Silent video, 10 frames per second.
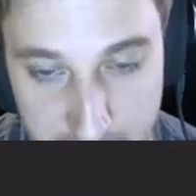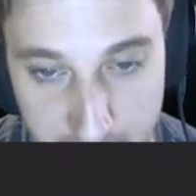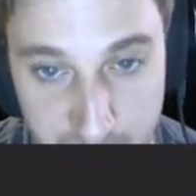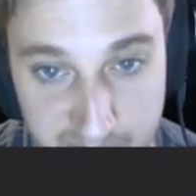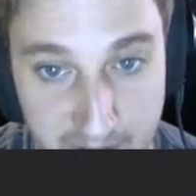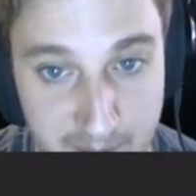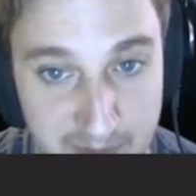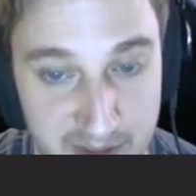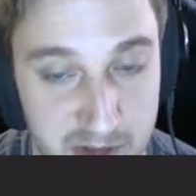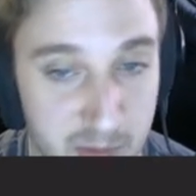We've got to make
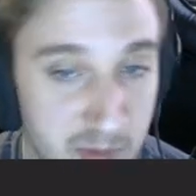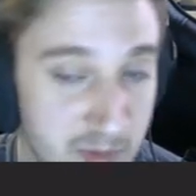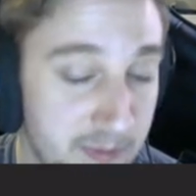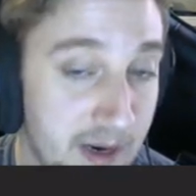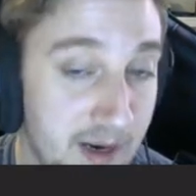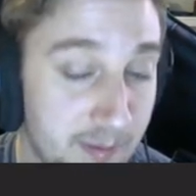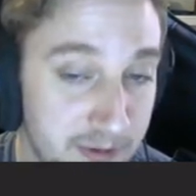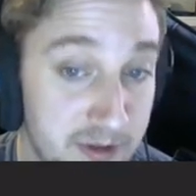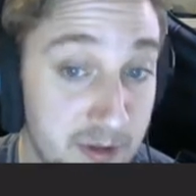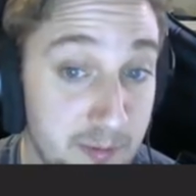sure we're able to
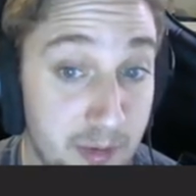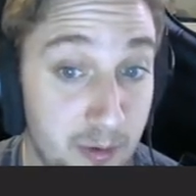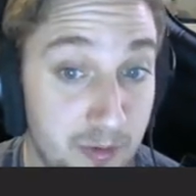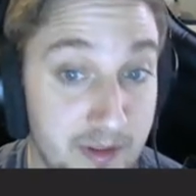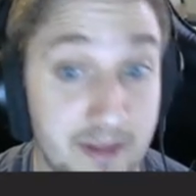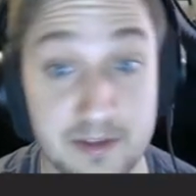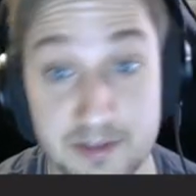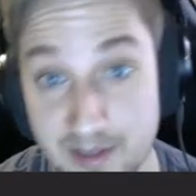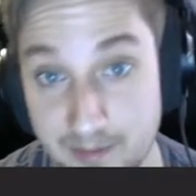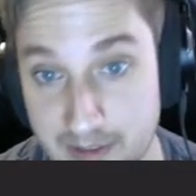do both in the
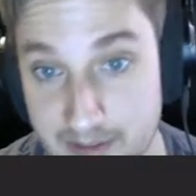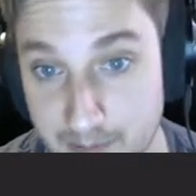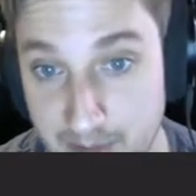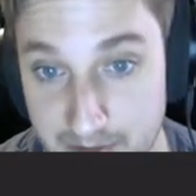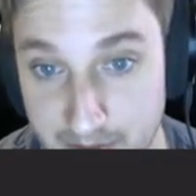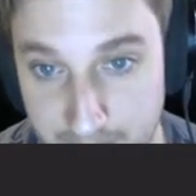same piece of music.